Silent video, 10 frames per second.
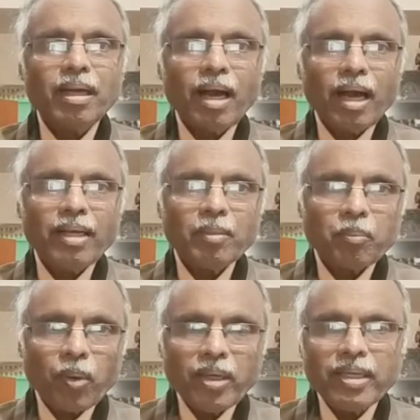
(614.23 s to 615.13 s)
and
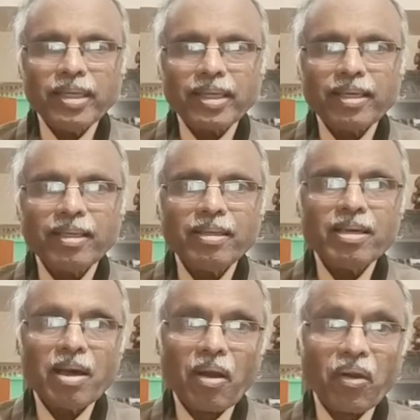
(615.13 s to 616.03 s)
political,
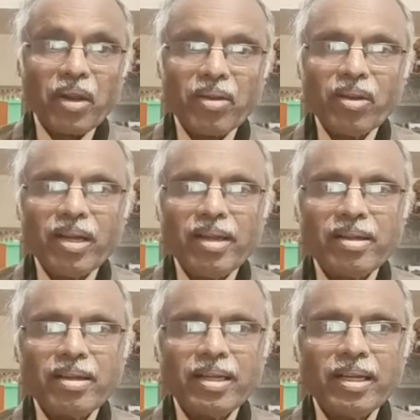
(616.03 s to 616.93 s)

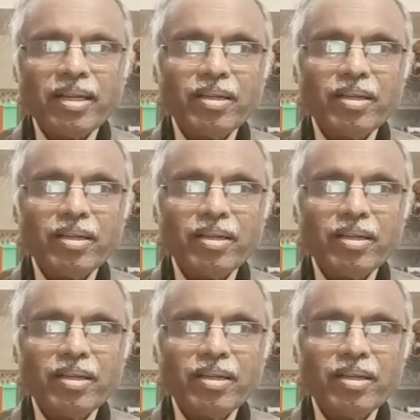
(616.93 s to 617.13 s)
regulatory,